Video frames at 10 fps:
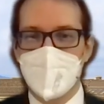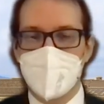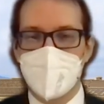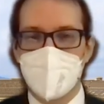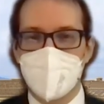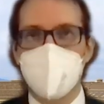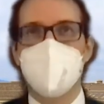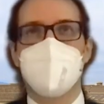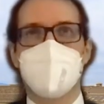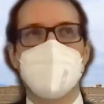All
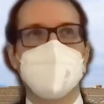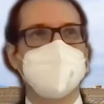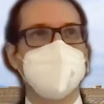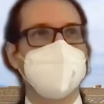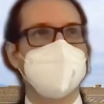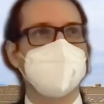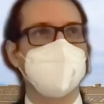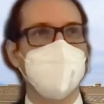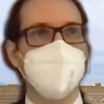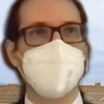right,
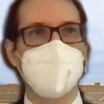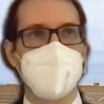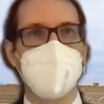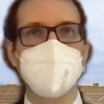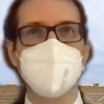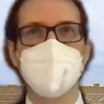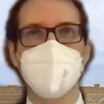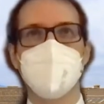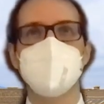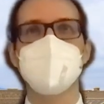so thank you very
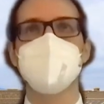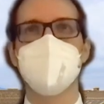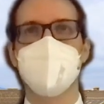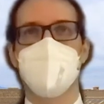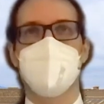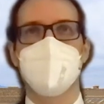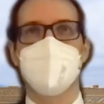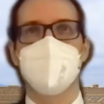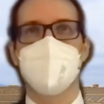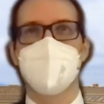much,
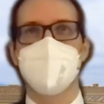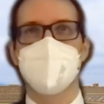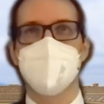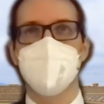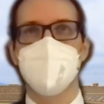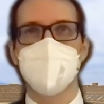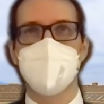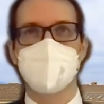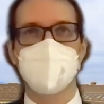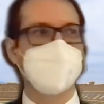and see you
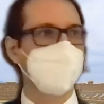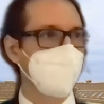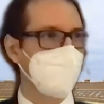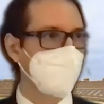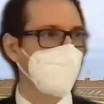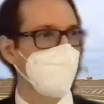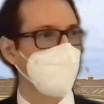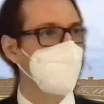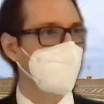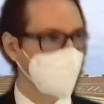next week. And thank you,
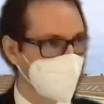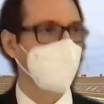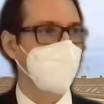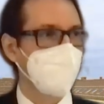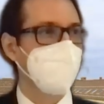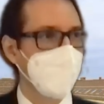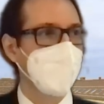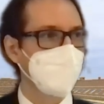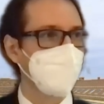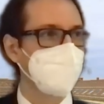Abhishek, for
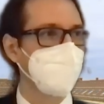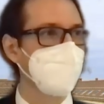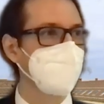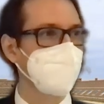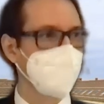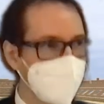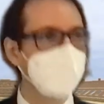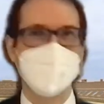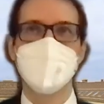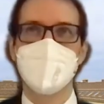the moderation.
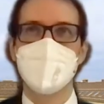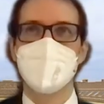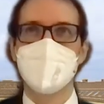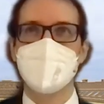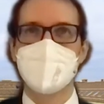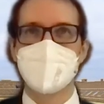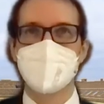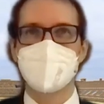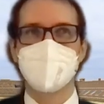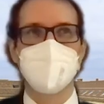
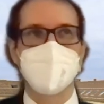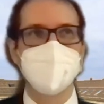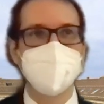Goodbye.